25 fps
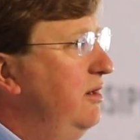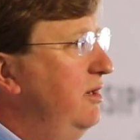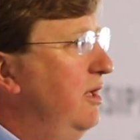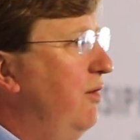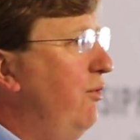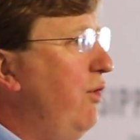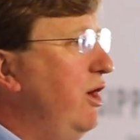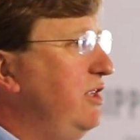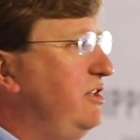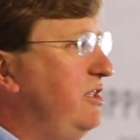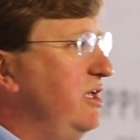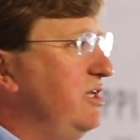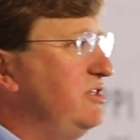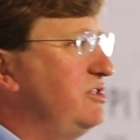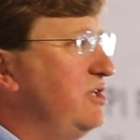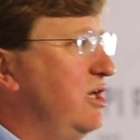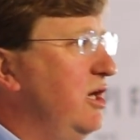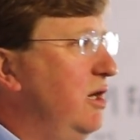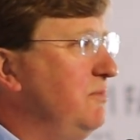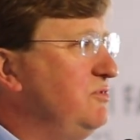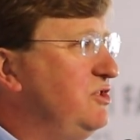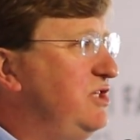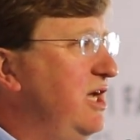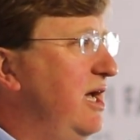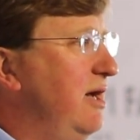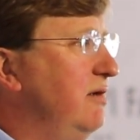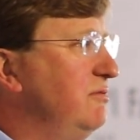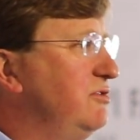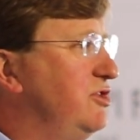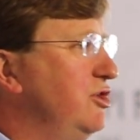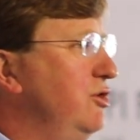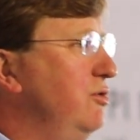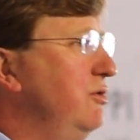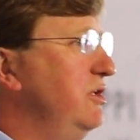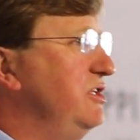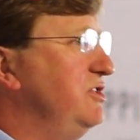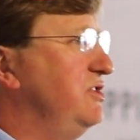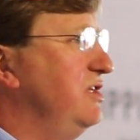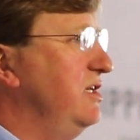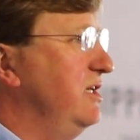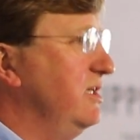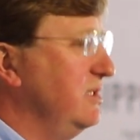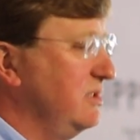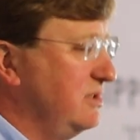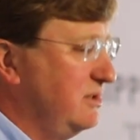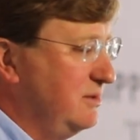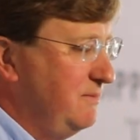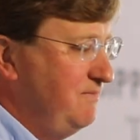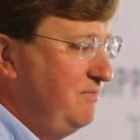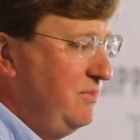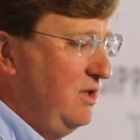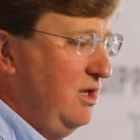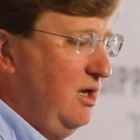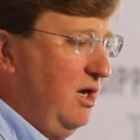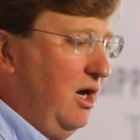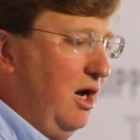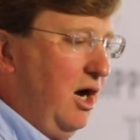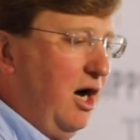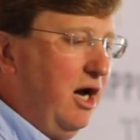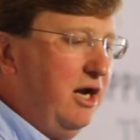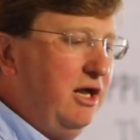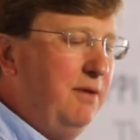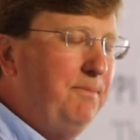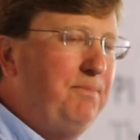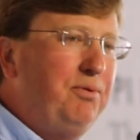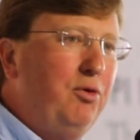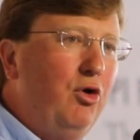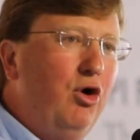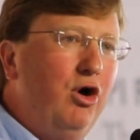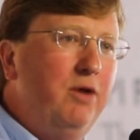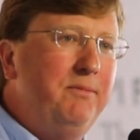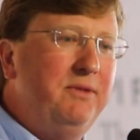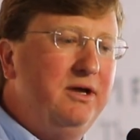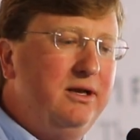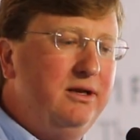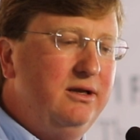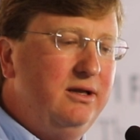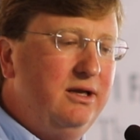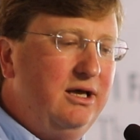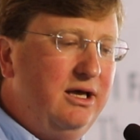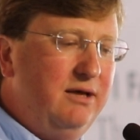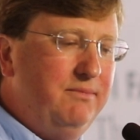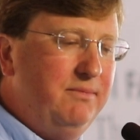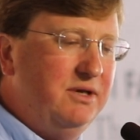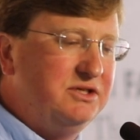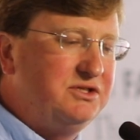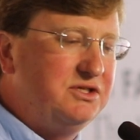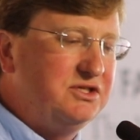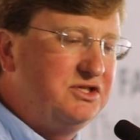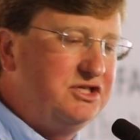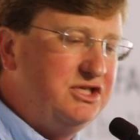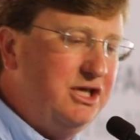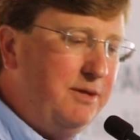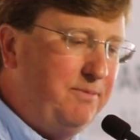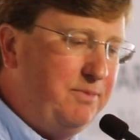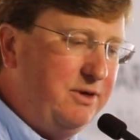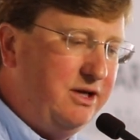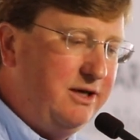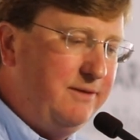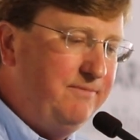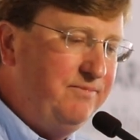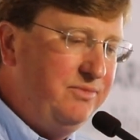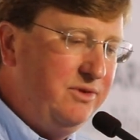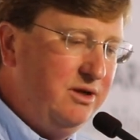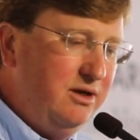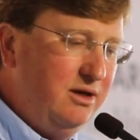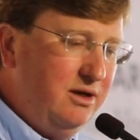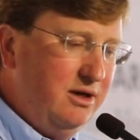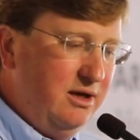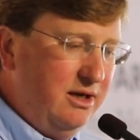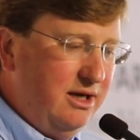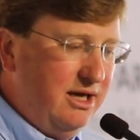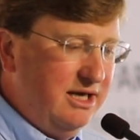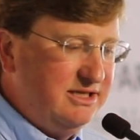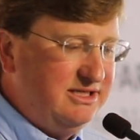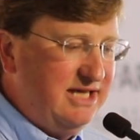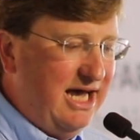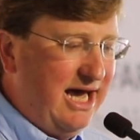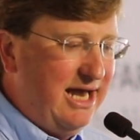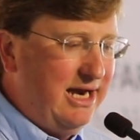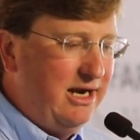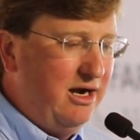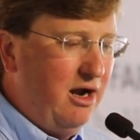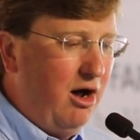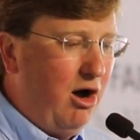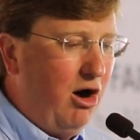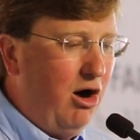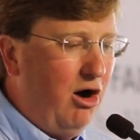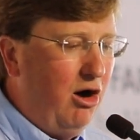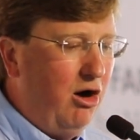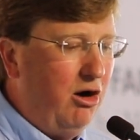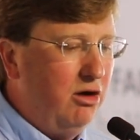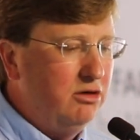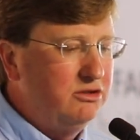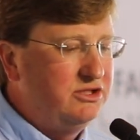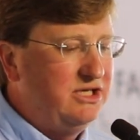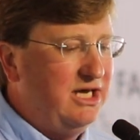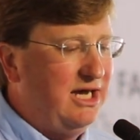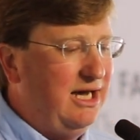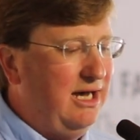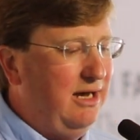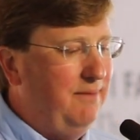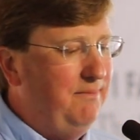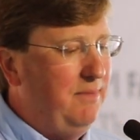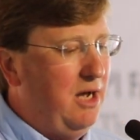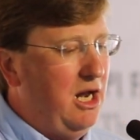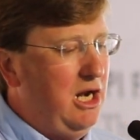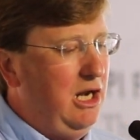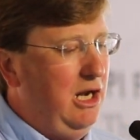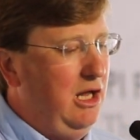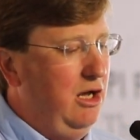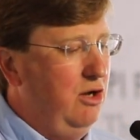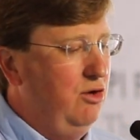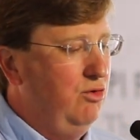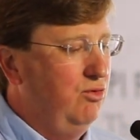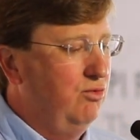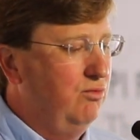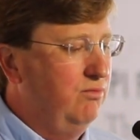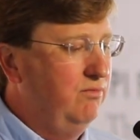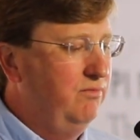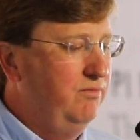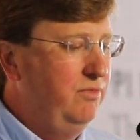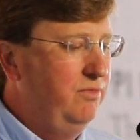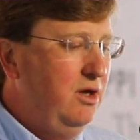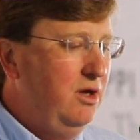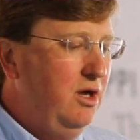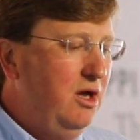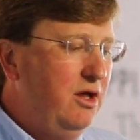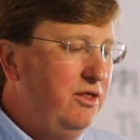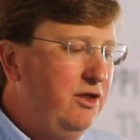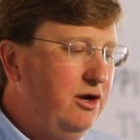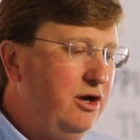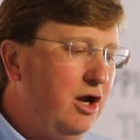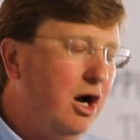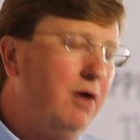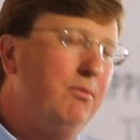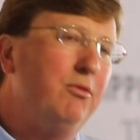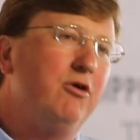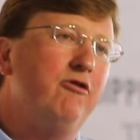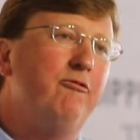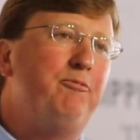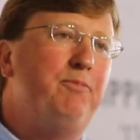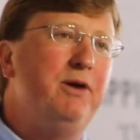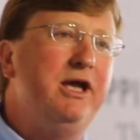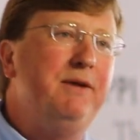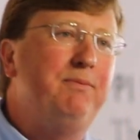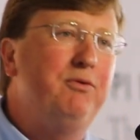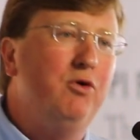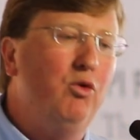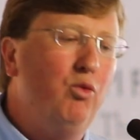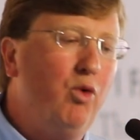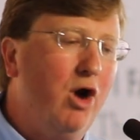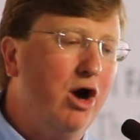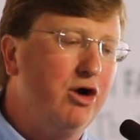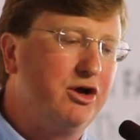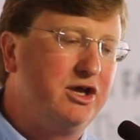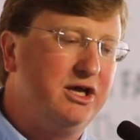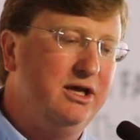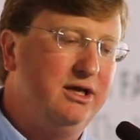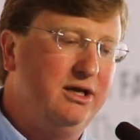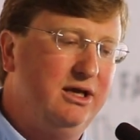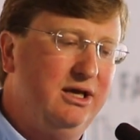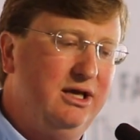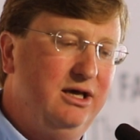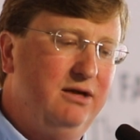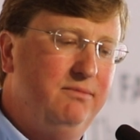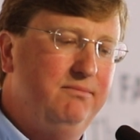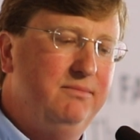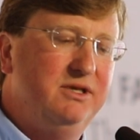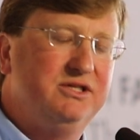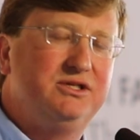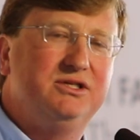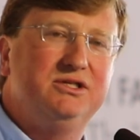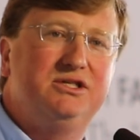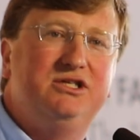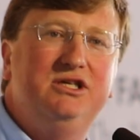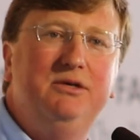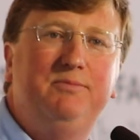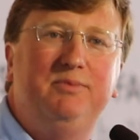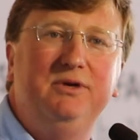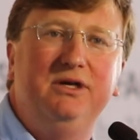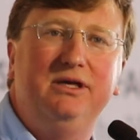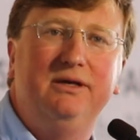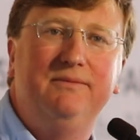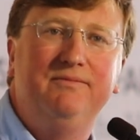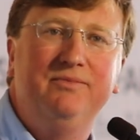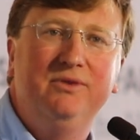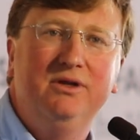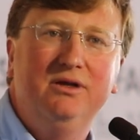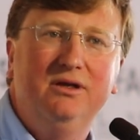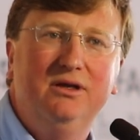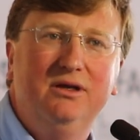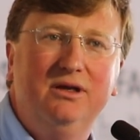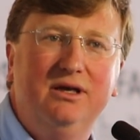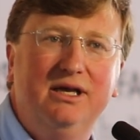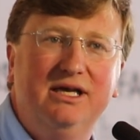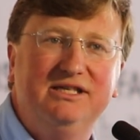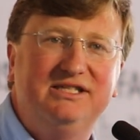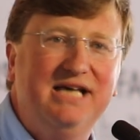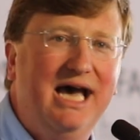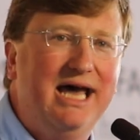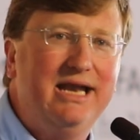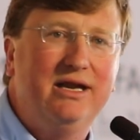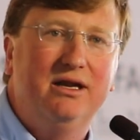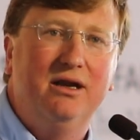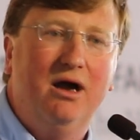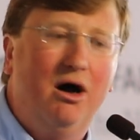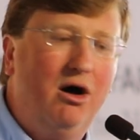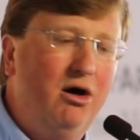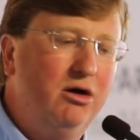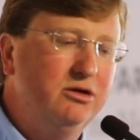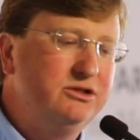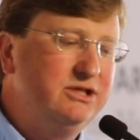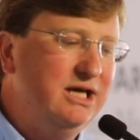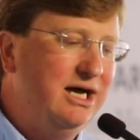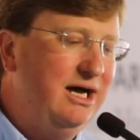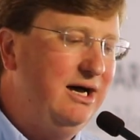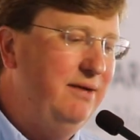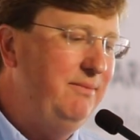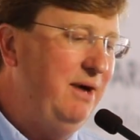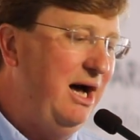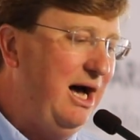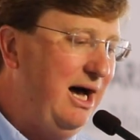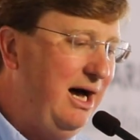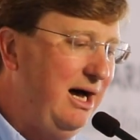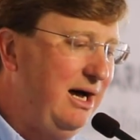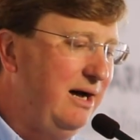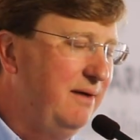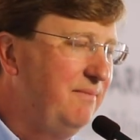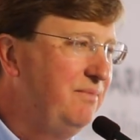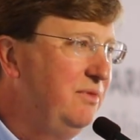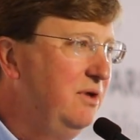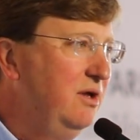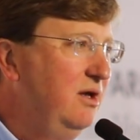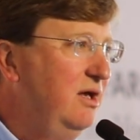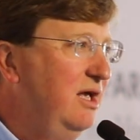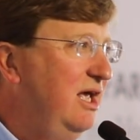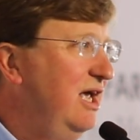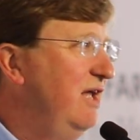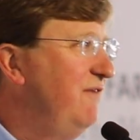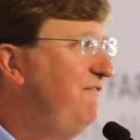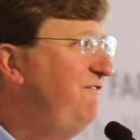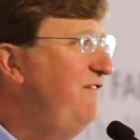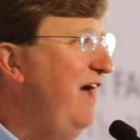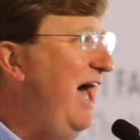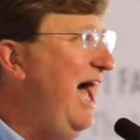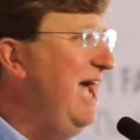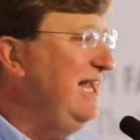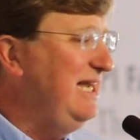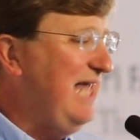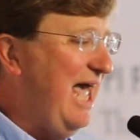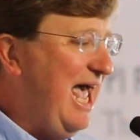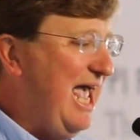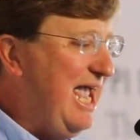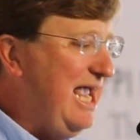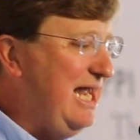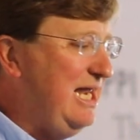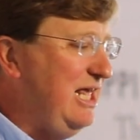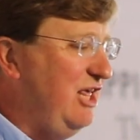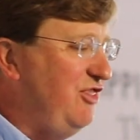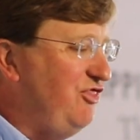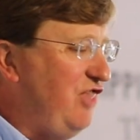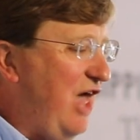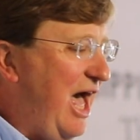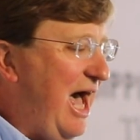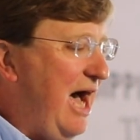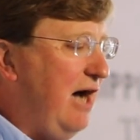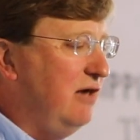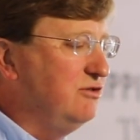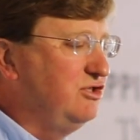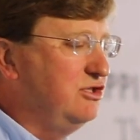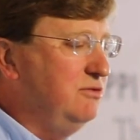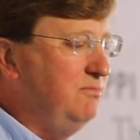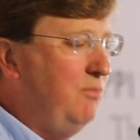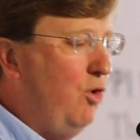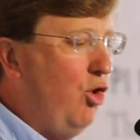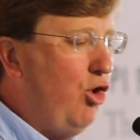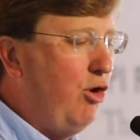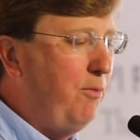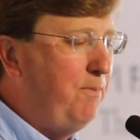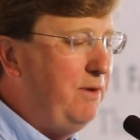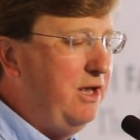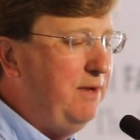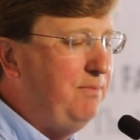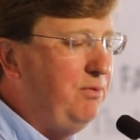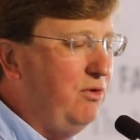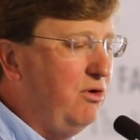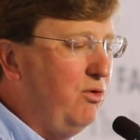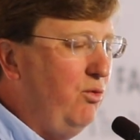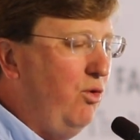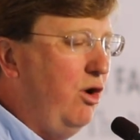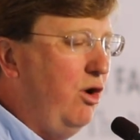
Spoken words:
Now, what this comes down to is this. Unemployment in Mississippi is at an all-time low. The number of people working in Mississippi is at an all-time high. In fact, 80,000 more people are